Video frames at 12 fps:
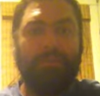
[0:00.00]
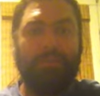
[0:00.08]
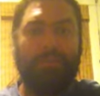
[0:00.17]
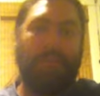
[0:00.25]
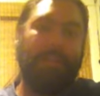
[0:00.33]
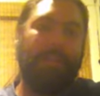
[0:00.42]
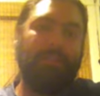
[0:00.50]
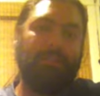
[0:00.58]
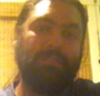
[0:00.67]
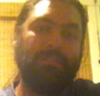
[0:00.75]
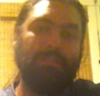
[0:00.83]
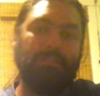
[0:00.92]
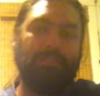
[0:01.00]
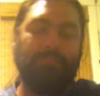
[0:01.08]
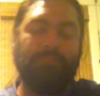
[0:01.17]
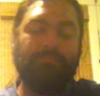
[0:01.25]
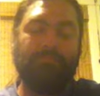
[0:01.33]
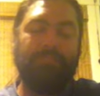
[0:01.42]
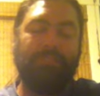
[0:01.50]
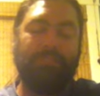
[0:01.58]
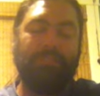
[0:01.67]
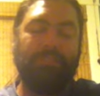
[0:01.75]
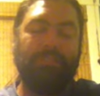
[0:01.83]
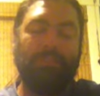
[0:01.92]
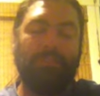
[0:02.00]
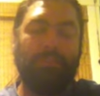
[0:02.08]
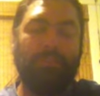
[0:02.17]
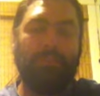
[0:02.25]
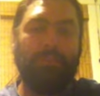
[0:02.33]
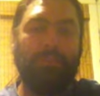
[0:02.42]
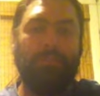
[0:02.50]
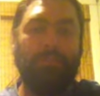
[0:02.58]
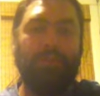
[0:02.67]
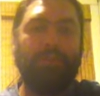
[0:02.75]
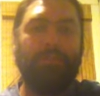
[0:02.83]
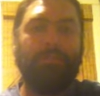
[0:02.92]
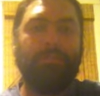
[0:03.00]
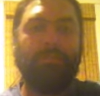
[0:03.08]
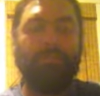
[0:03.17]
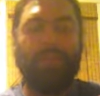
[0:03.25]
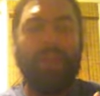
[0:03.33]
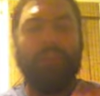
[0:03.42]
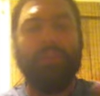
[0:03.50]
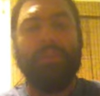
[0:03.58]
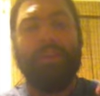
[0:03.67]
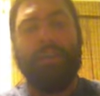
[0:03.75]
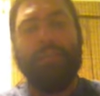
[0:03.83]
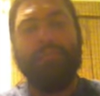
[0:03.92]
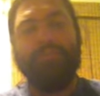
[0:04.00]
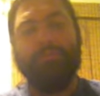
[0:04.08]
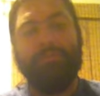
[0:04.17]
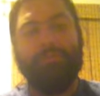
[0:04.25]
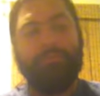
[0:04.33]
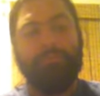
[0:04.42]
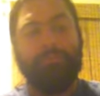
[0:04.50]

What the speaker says: but I guess in some ways you have to kind of,